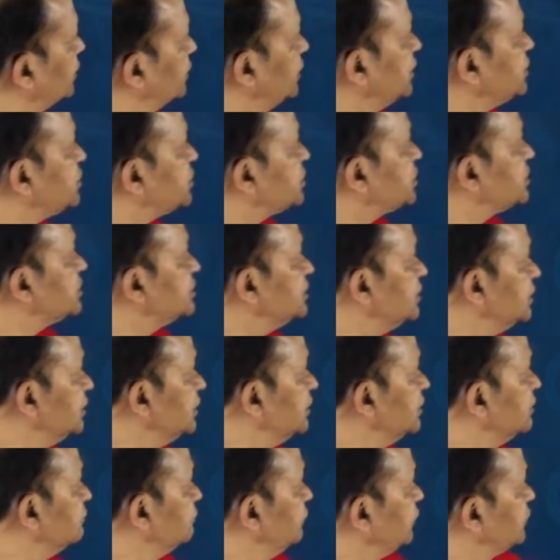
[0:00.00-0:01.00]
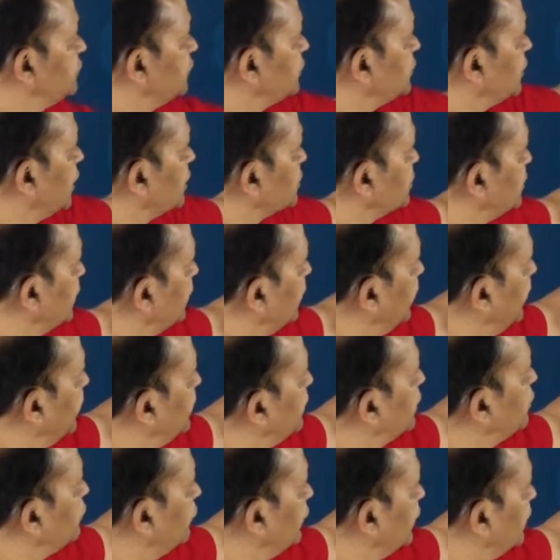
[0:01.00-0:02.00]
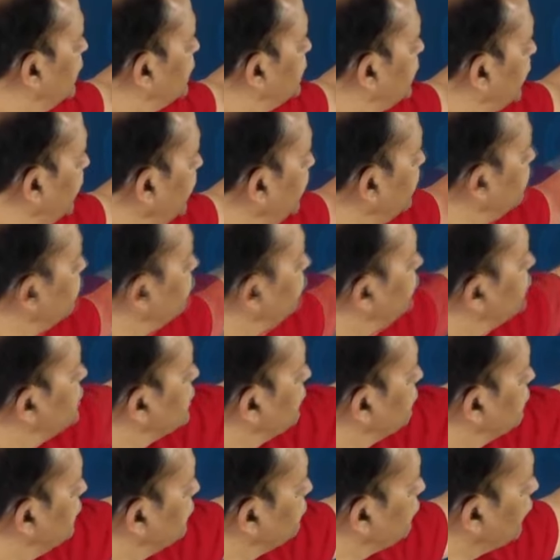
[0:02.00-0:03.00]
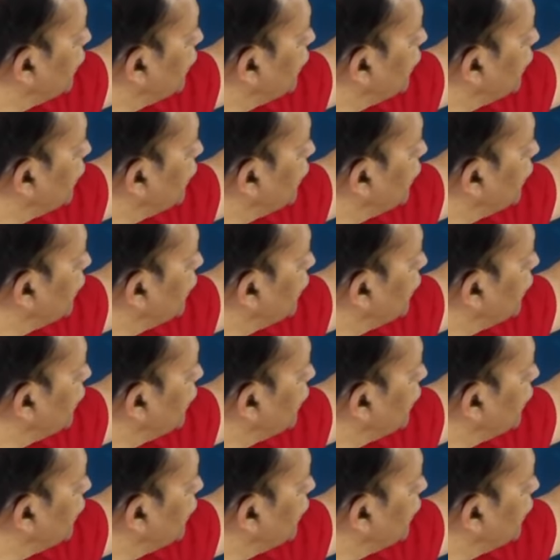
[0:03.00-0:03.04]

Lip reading: on this, which was asked in NEET 23. Which of the